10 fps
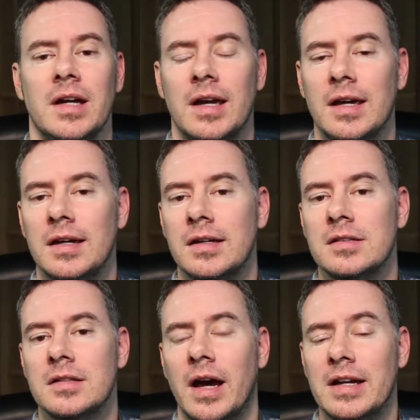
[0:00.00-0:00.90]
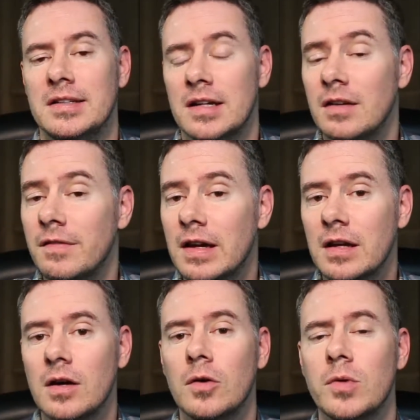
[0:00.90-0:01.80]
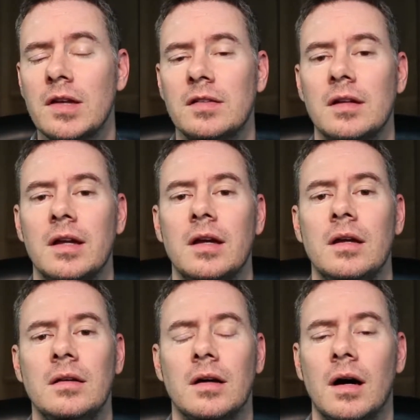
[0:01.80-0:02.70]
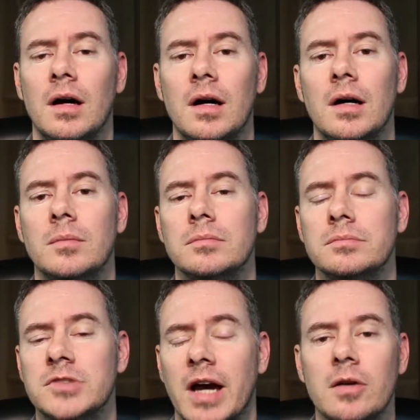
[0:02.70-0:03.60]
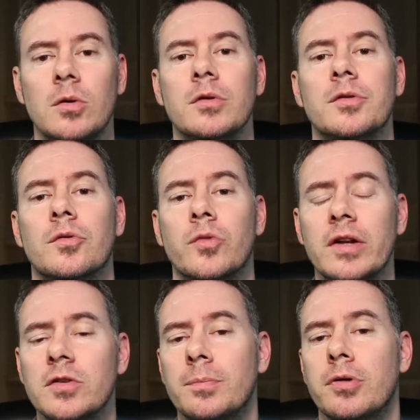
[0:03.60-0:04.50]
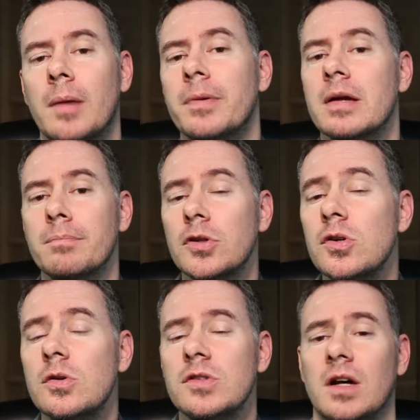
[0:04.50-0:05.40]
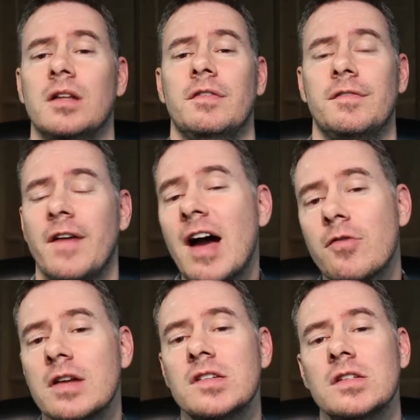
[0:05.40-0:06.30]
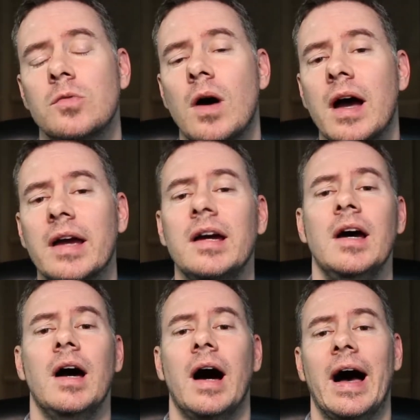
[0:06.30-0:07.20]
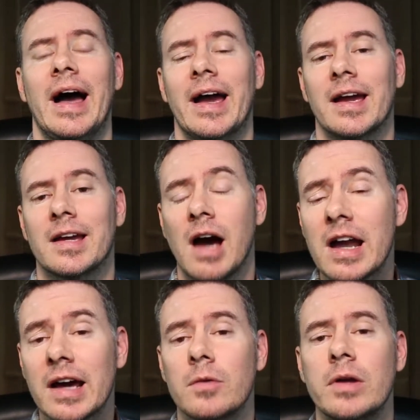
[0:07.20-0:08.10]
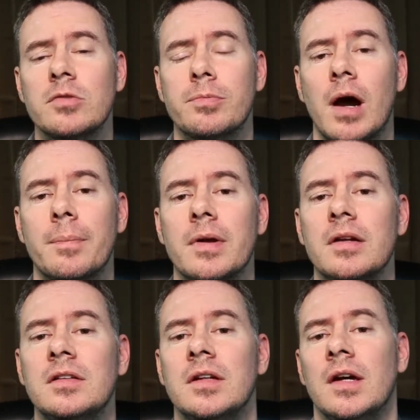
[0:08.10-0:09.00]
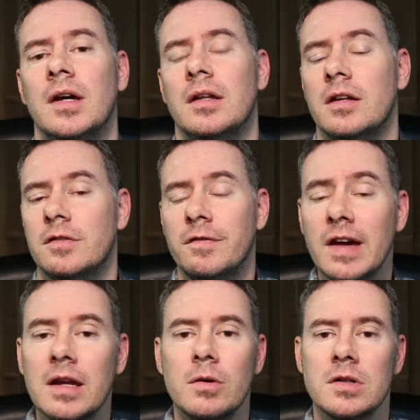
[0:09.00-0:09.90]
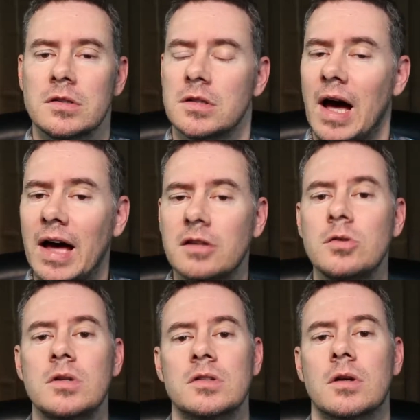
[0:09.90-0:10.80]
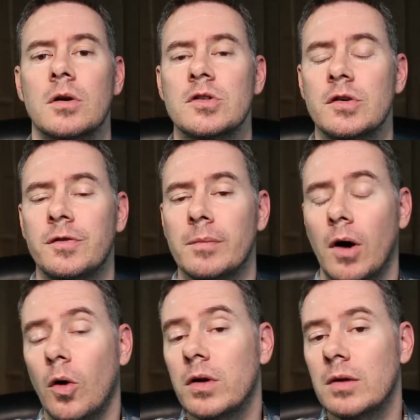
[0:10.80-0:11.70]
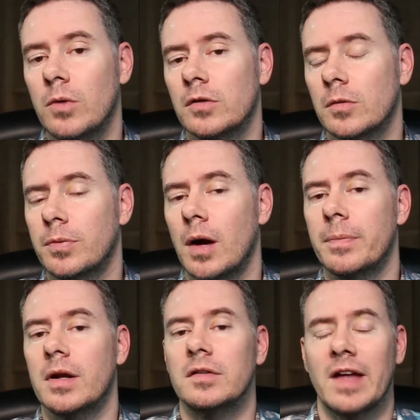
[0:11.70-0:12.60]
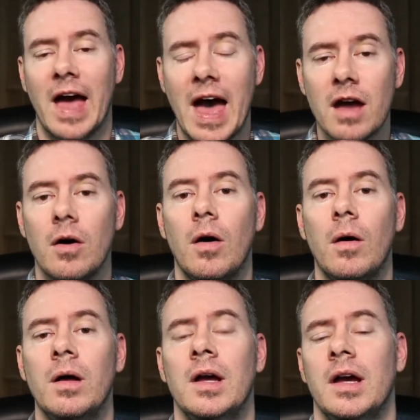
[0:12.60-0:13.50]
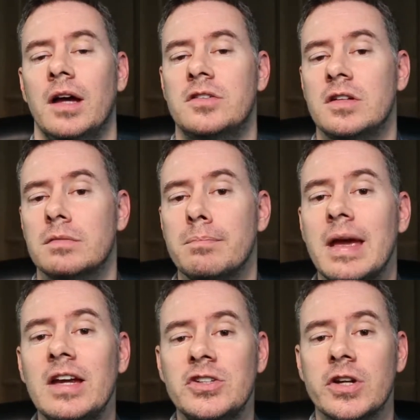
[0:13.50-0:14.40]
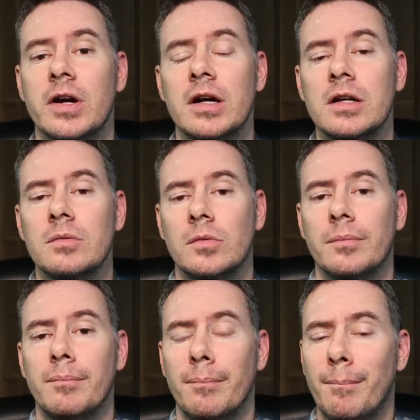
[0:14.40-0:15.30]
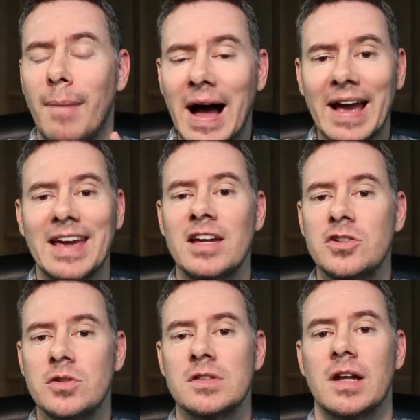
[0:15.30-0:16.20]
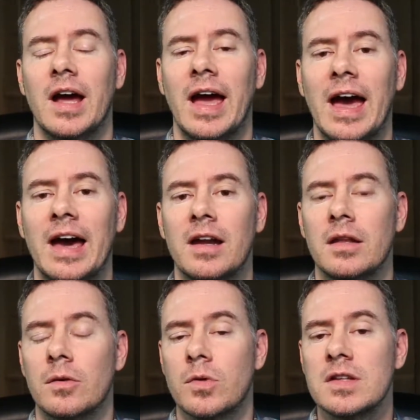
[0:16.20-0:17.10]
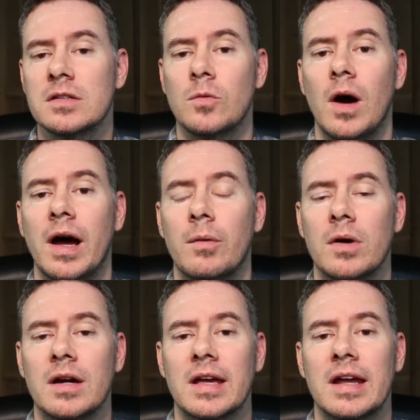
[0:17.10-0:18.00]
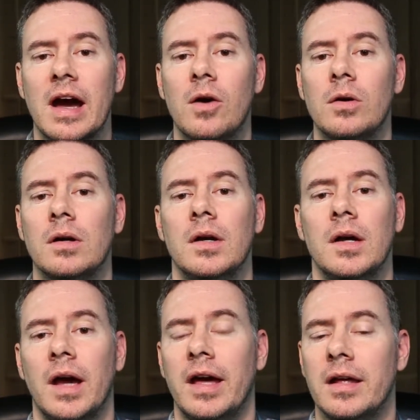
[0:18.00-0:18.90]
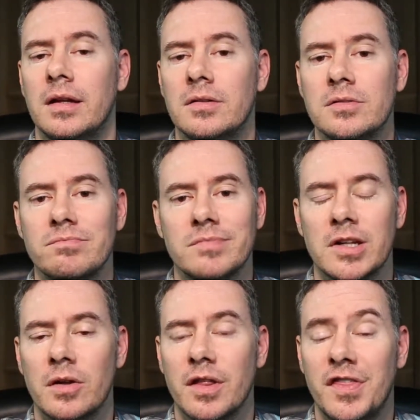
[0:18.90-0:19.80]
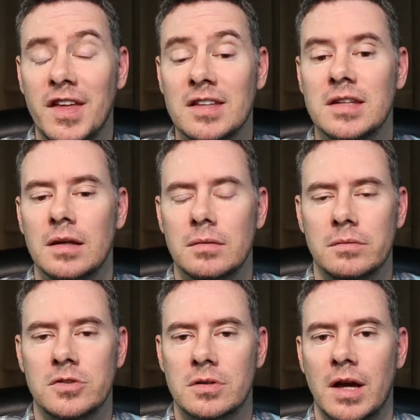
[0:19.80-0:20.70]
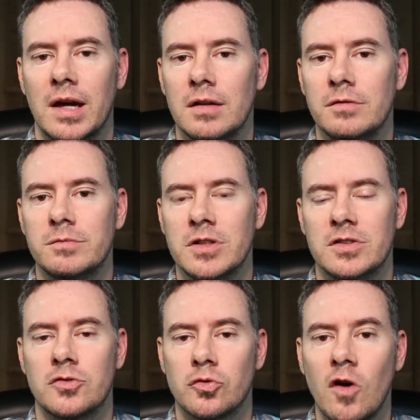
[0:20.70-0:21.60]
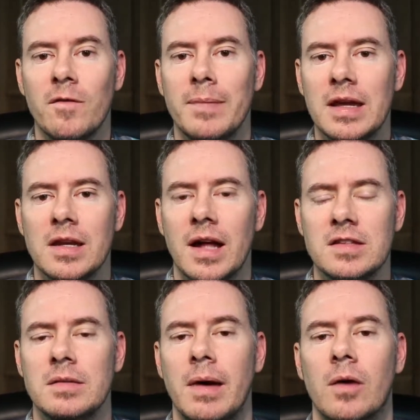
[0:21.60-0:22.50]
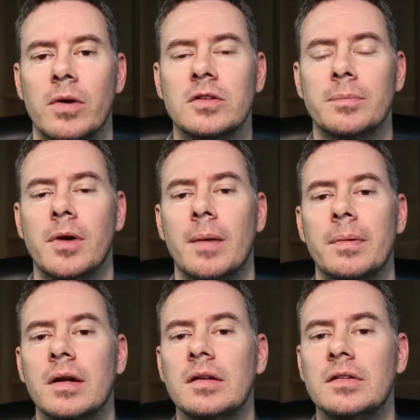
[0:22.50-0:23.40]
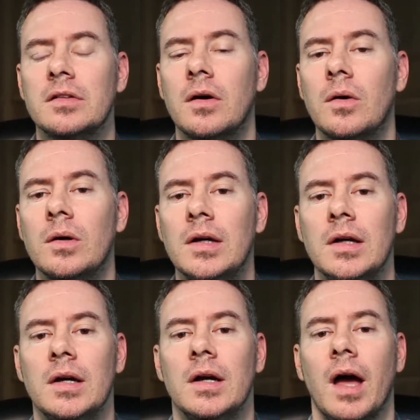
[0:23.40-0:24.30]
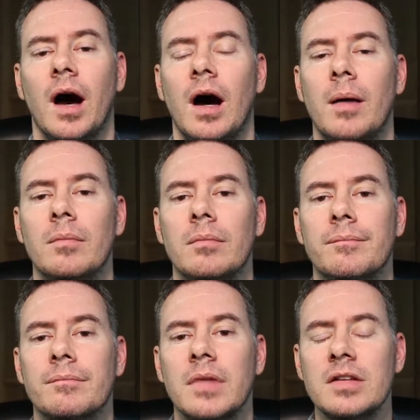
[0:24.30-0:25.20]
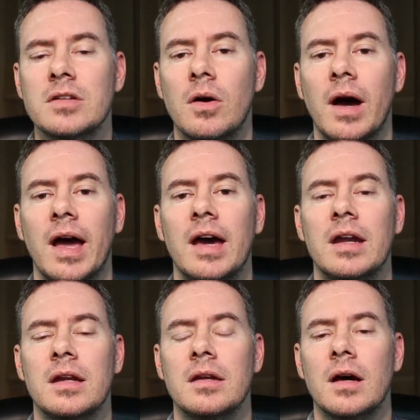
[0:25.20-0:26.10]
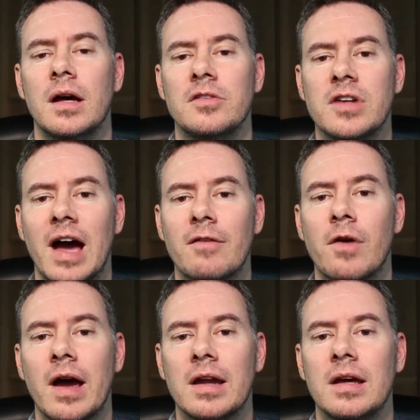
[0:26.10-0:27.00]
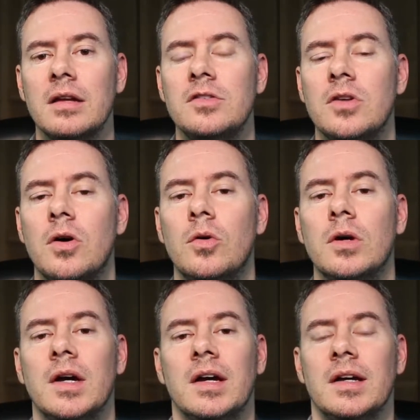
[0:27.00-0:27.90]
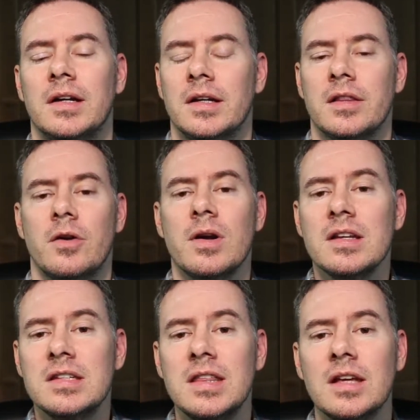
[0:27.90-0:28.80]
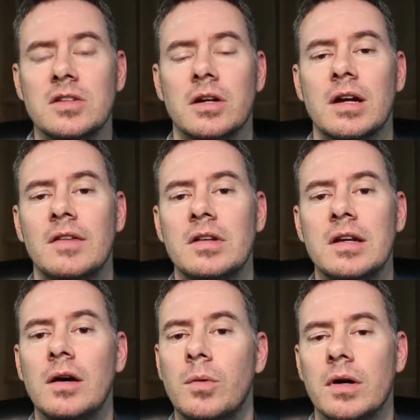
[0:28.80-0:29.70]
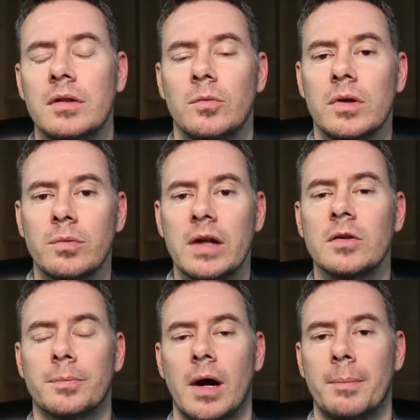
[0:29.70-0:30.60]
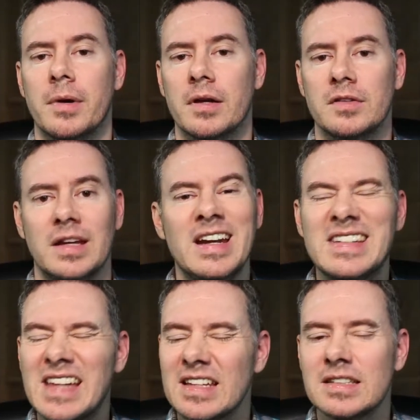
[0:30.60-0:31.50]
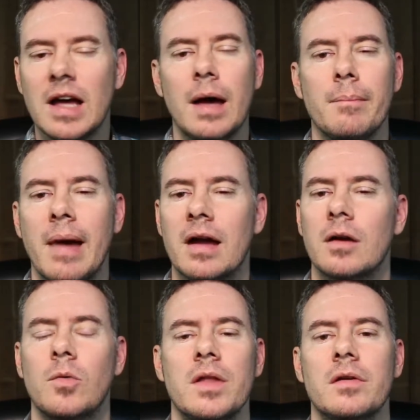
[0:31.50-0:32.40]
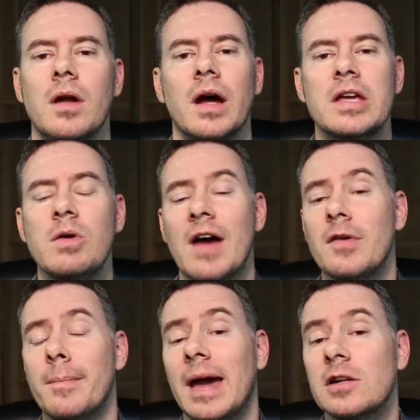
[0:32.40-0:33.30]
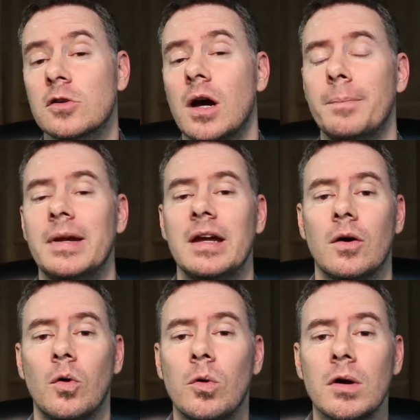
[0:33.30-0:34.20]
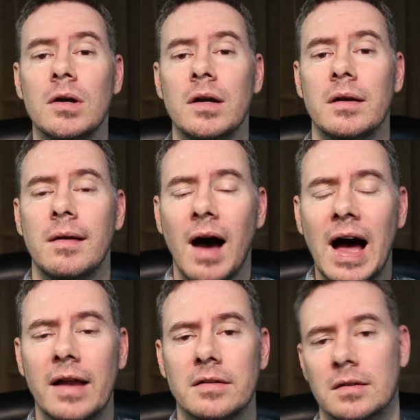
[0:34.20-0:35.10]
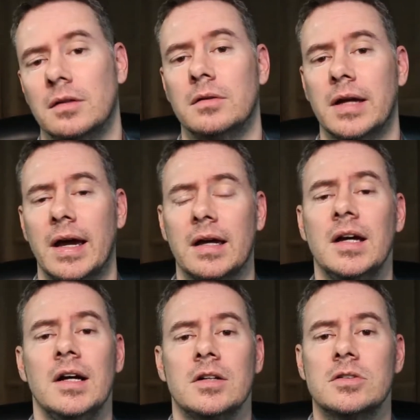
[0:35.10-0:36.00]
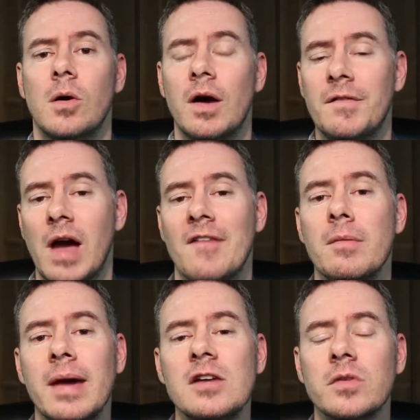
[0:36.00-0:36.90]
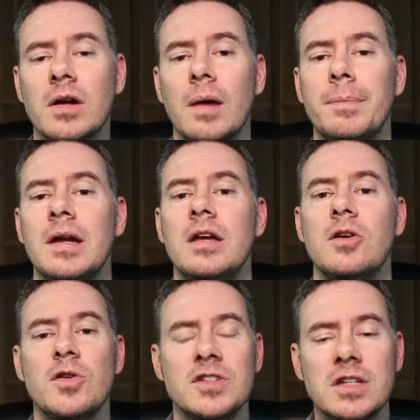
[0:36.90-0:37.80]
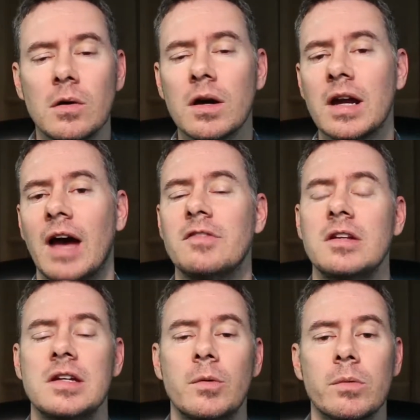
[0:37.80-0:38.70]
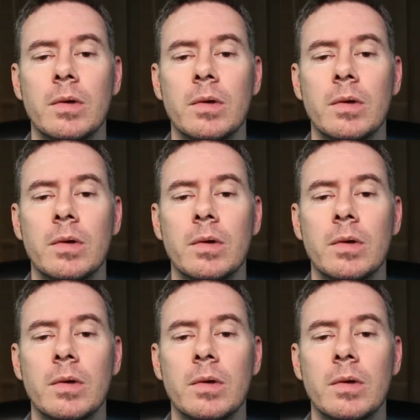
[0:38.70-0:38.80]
And I did a video recently titled Rental Property Blues on the 5 reasons why I got out of rental properties. This video is not to discourage you from owning rental properties at all. It's just me sharing my issues that I had and the reason why I wanted to get out and, you know, the things that kind of just drove me nuts about rental properties. So let's go ahead and dive right in. So there is things that you're gonna have to deal with rental properties, and it does not matter whether or not you have a management company or not, okay? So if you have a management company, you're still gonna have to deal with